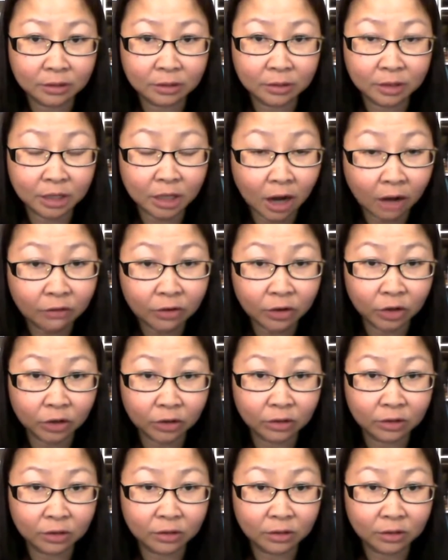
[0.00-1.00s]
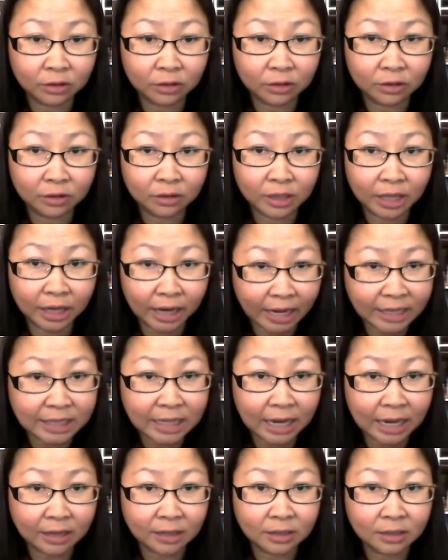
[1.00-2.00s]
The governor, like I
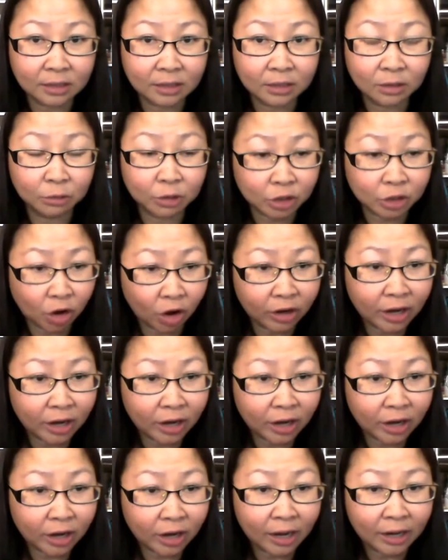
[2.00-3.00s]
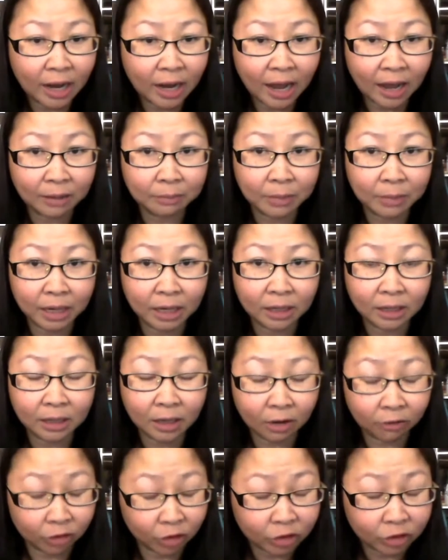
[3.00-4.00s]
said, was caught on a hot mic.
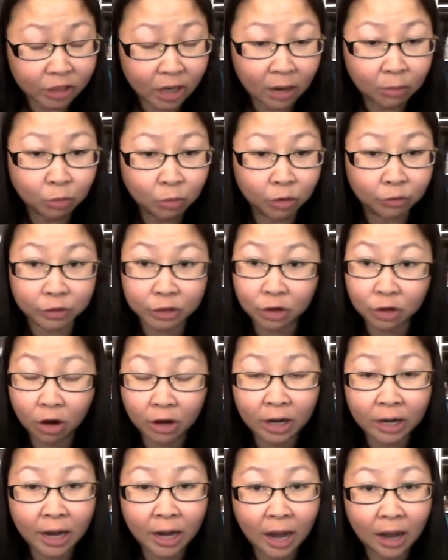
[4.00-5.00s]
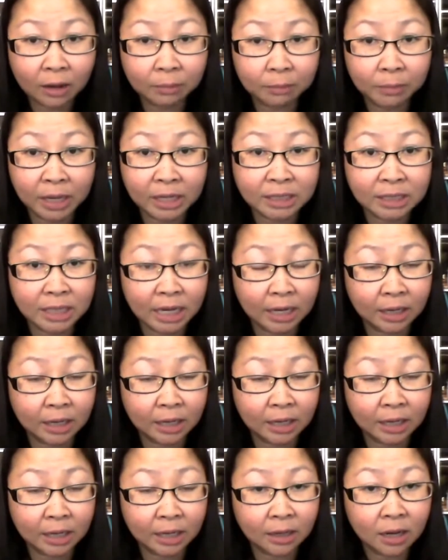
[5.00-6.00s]
Governor Tom Wolf was caught on a hot mic
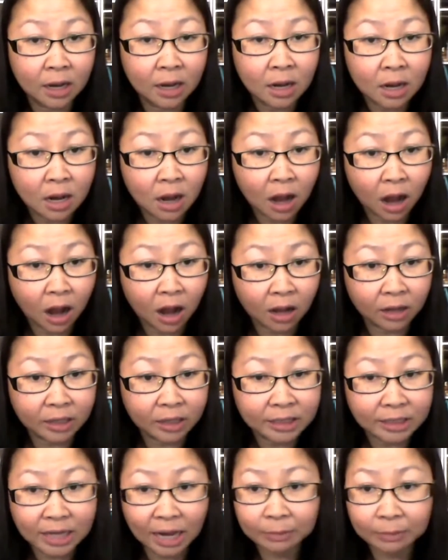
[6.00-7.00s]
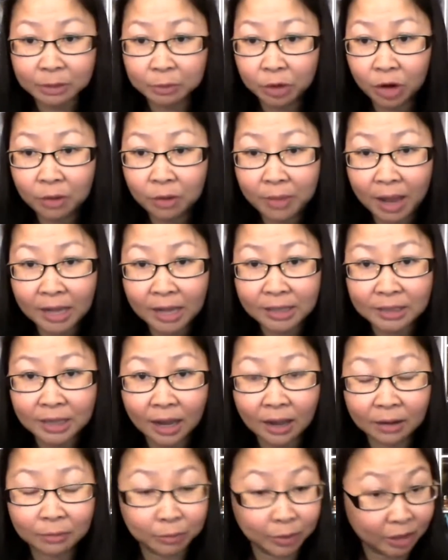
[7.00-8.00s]
saying, it's time to put our
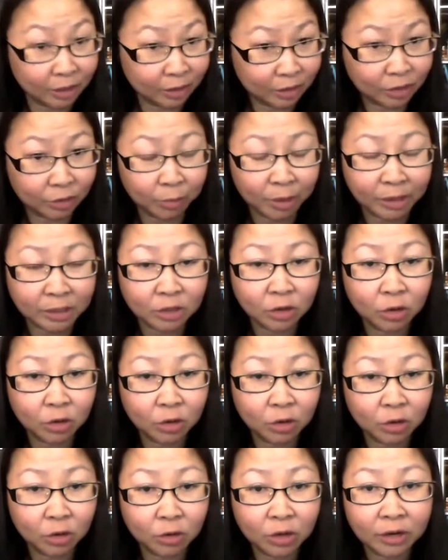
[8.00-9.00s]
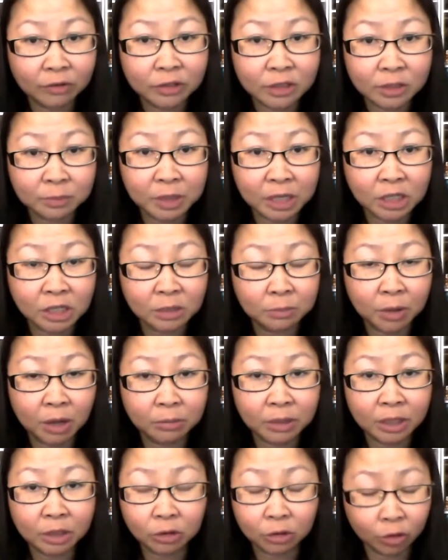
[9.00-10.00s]
mask on, because he's about to go give a speech in
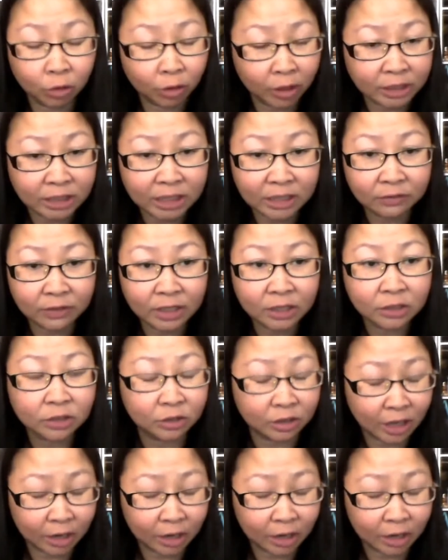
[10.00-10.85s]
public or go on TV.